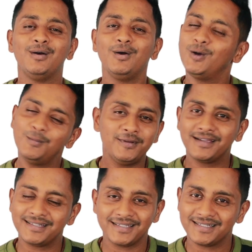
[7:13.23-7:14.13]
Hope you are
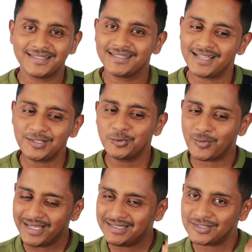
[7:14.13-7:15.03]
getting it. As to
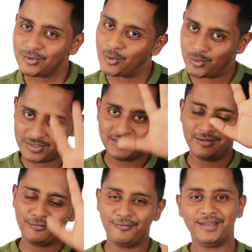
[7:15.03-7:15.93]
why this scores
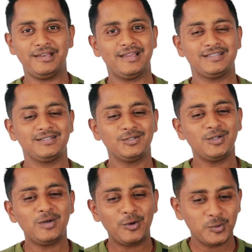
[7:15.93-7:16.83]
very less. So,
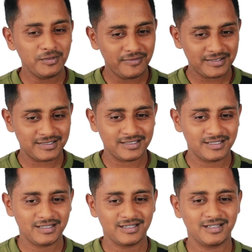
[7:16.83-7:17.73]
now how do we fix it?
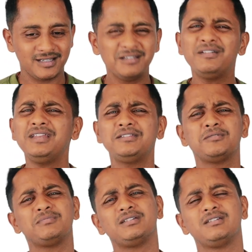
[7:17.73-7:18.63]
Very
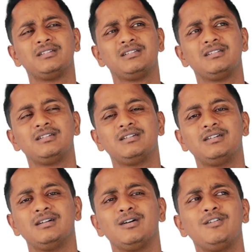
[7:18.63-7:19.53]
simple.
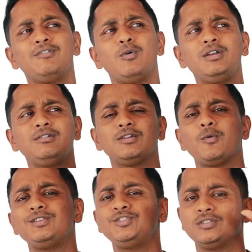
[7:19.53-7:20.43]
For whatever the
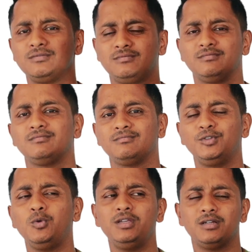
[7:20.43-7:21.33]
question
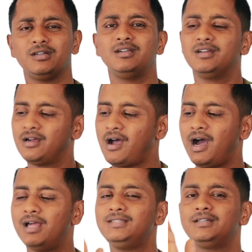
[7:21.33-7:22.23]
you hear,
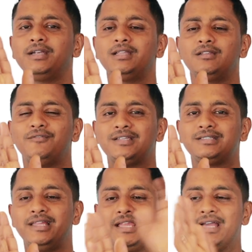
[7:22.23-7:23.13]
answer it in the first
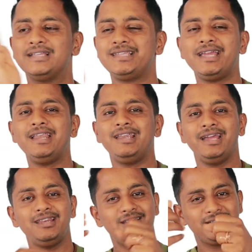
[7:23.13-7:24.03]
line. Second line,